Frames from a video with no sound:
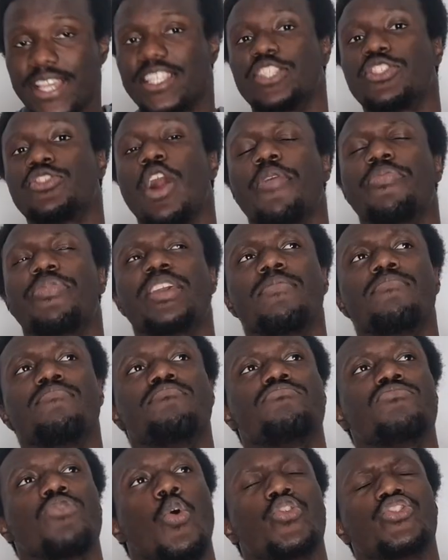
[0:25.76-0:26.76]
It is not the
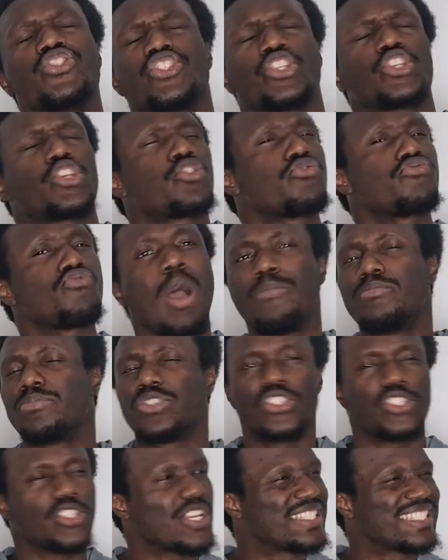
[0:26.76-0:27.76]
most
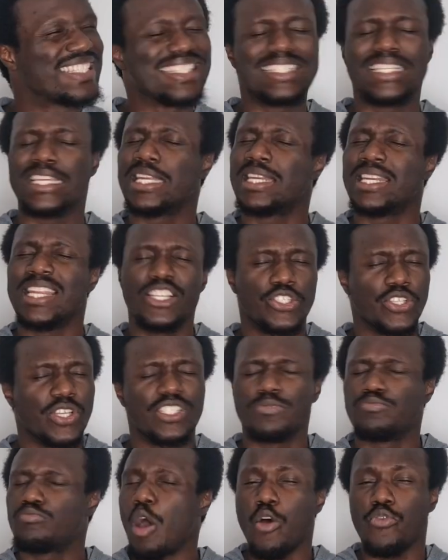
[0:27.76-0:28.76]
scrumptious,
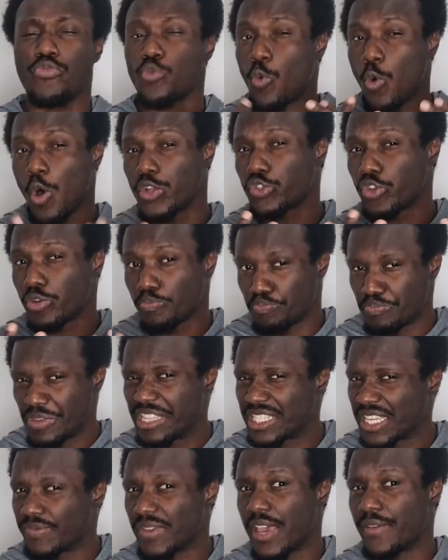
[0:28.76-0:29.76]
delicious, mouth-watering
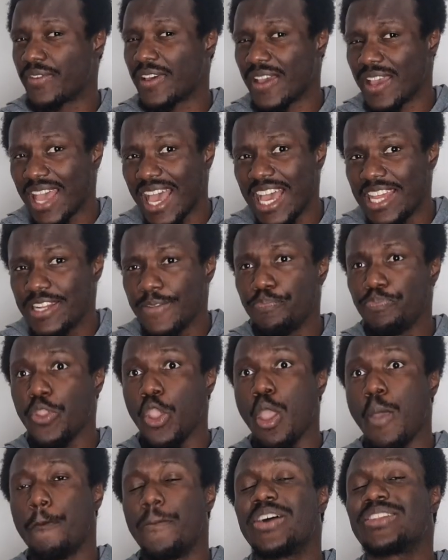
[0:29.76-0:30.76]
pizza I've ever had,
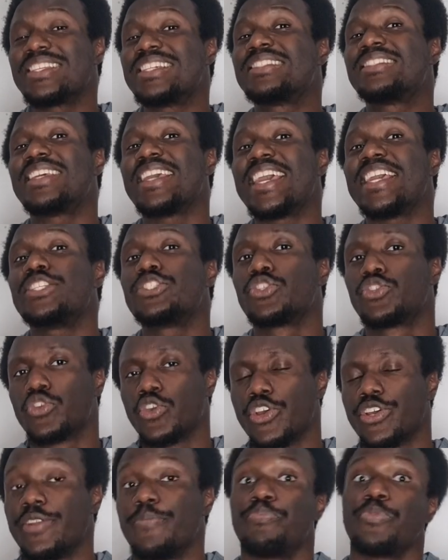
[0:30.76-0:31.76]
but it is
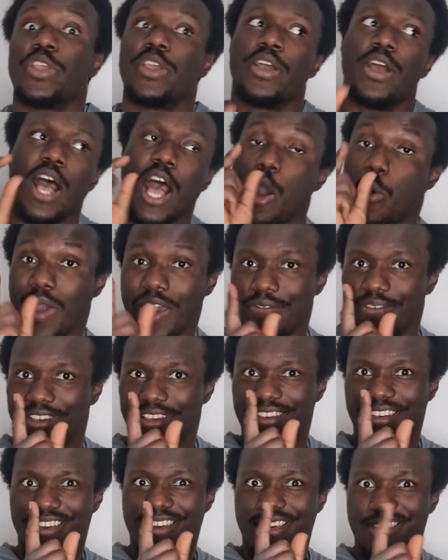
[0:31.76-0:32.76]
good.
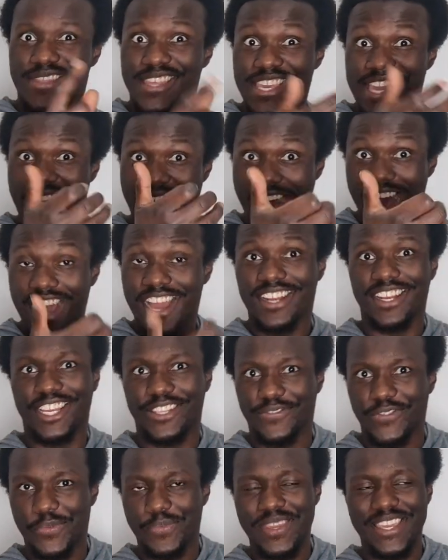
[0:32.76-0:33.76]
However, the
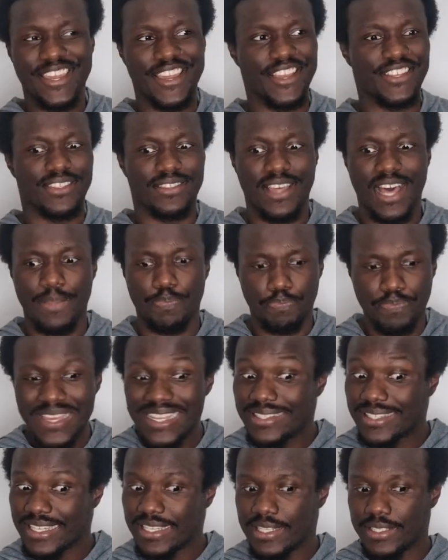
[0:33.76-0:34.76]
highlight for me is that
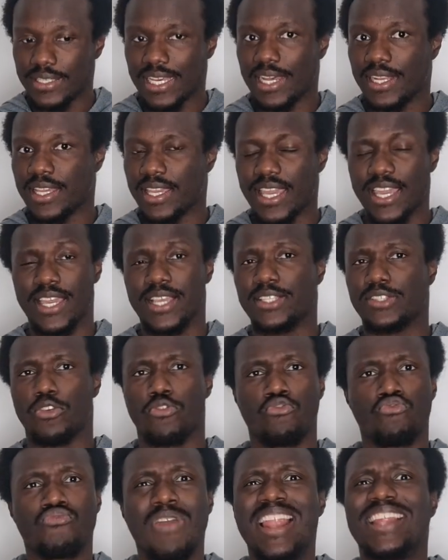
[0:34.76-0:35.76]
pizza in Italy is
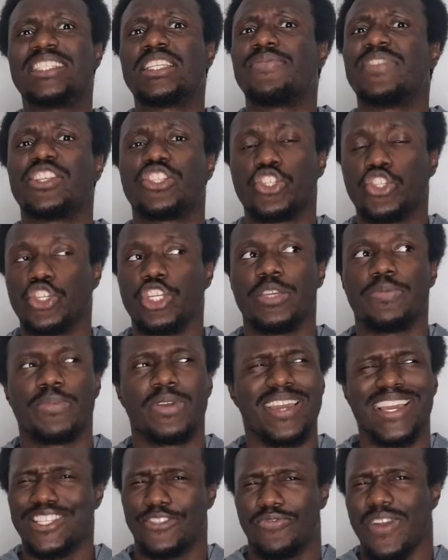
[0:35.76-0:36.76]
relatively
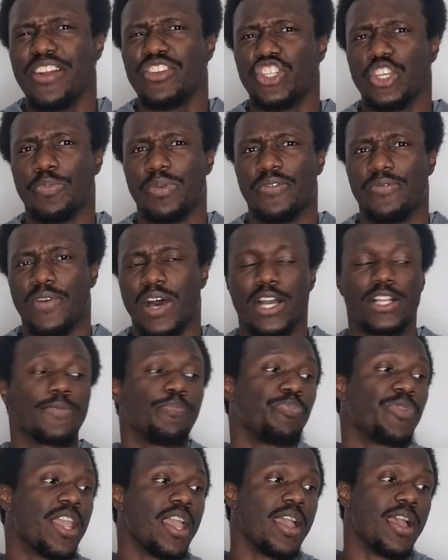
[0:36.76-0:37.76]
cheap. It's very cheap, in fact.
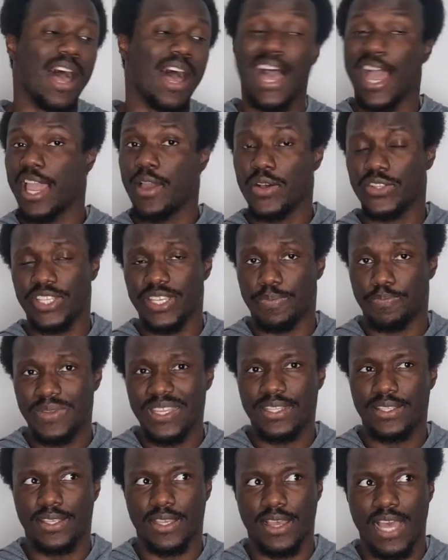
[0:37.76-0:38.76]
I got a
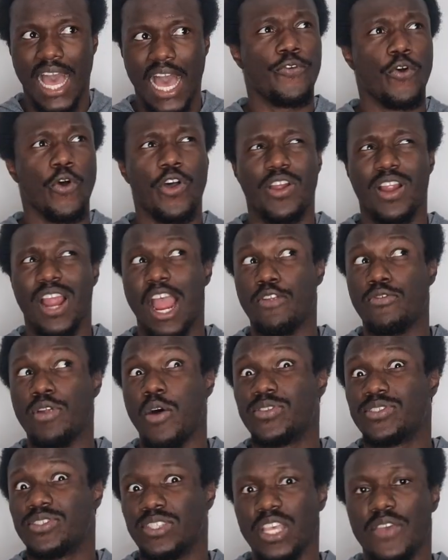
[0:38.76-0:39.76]
pizza for
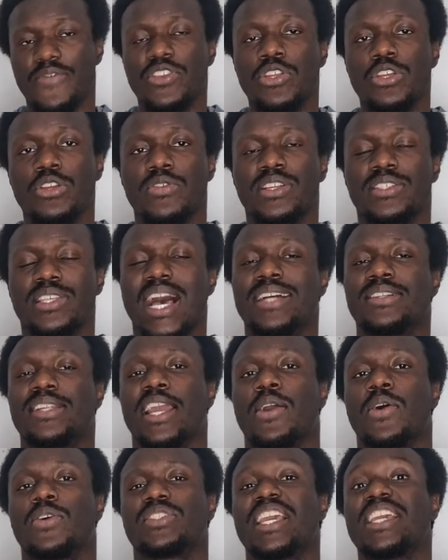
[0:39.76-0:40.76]
around 7 euros and
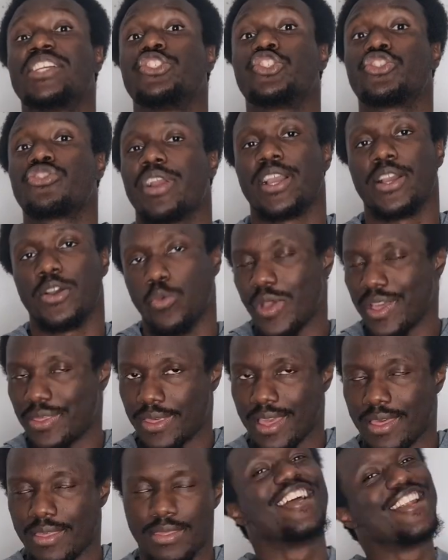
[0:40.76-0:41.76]
I got a drink
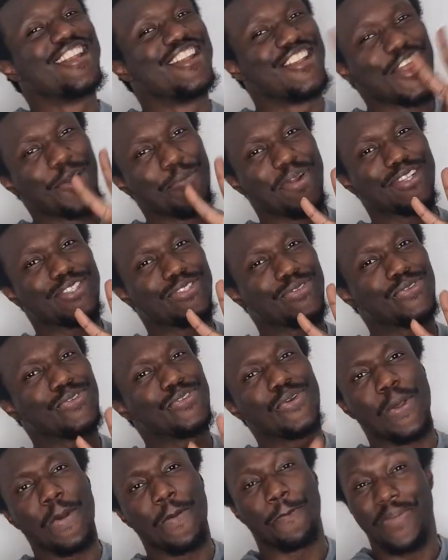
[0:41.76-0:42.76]
with it. Number
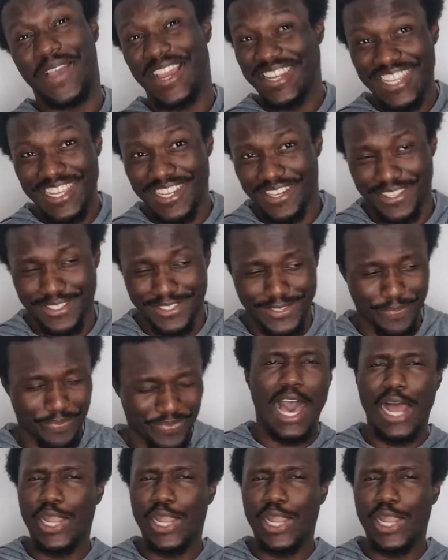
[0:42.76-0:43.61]
2, paninis.